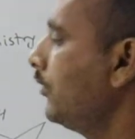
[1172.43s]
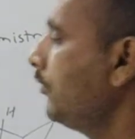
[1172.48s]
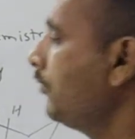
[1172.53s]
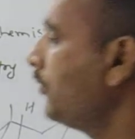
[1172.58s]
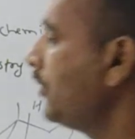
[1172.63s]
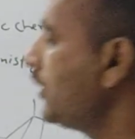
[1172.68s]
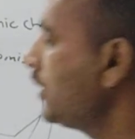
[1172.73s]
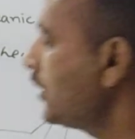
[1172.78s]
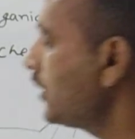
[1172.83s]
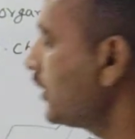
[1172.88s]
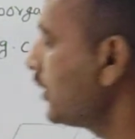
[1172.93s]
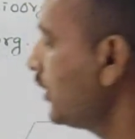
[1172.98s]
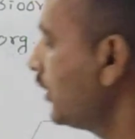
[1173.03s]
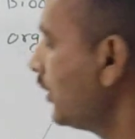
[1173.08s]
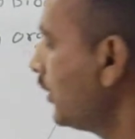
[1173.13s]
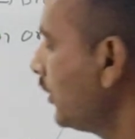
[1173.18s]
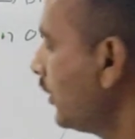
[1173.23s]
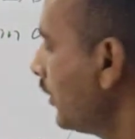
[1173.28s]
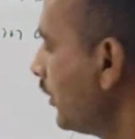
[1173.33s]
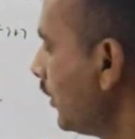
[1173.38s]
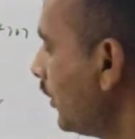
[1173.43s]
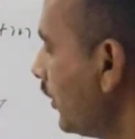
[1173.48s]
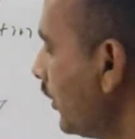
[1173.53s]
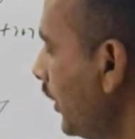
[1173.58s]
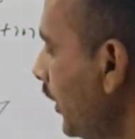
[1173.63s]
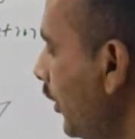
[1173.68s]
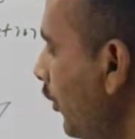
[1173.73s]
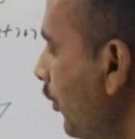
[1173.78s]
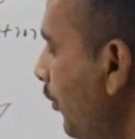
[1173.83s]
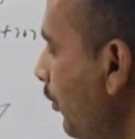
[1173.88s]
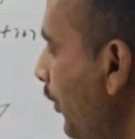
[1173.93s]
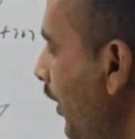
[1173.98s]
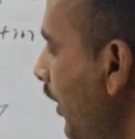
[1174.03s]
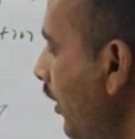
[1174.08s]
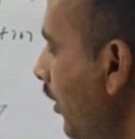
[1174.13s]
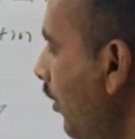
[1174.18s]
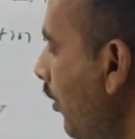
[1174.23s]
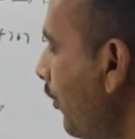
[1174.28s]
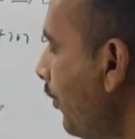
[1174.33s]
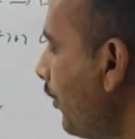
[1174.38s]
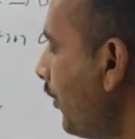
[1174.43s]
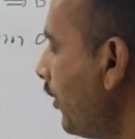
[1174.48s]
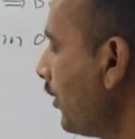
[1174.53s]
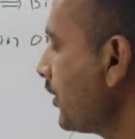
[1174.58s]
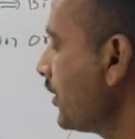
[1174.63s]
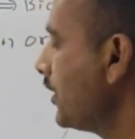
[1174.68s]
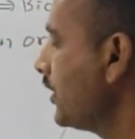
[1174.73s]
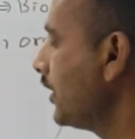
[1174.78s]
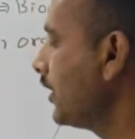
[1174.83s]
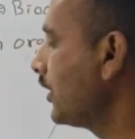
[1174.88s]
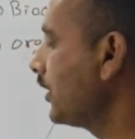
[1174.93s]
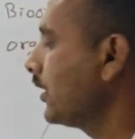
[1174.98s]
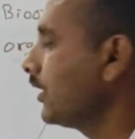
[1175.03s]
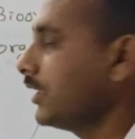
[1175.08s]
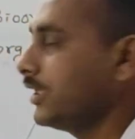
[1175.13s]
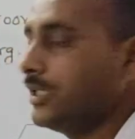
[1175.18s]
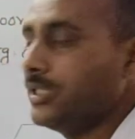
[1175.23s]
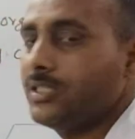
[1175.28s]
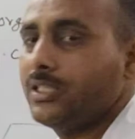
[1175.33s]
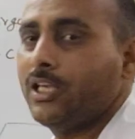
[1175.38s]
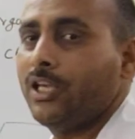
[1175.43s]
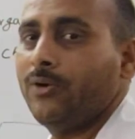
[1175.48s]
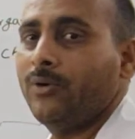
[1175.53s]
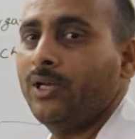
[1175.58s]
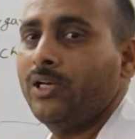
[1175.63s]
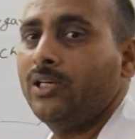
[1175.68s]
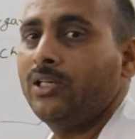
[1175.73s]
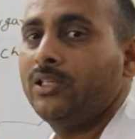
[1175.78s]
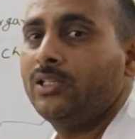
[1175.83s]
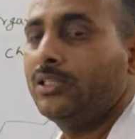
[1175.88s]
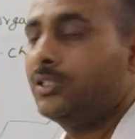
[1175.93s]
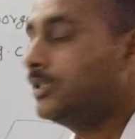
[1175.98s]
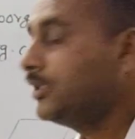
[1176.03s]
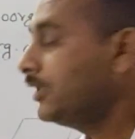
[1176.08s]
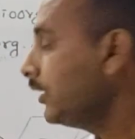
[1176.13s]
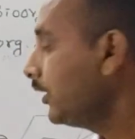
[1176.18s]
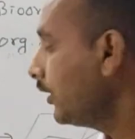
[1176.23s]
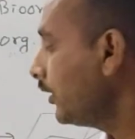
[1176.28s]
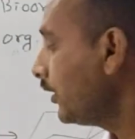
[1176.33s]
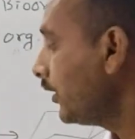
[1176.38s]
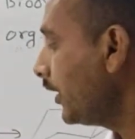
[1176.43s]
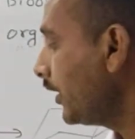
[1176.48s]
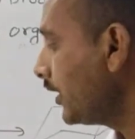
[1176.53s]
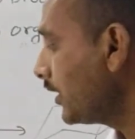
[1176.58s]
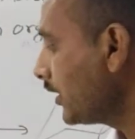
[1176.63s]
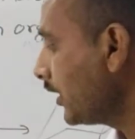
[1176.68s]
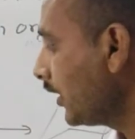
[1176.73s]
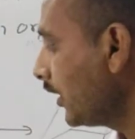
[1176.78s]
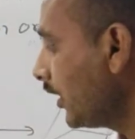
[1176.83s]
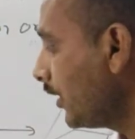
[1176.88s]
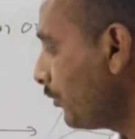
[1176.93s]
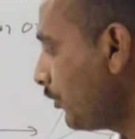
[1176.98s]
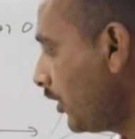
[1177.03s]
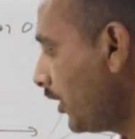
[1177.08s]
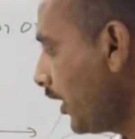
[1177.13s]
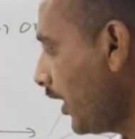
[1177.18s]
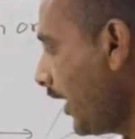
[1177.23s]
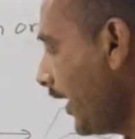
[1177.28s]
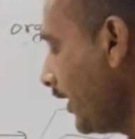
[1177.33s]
Means the lone pair of oxygen is given, and there is single bond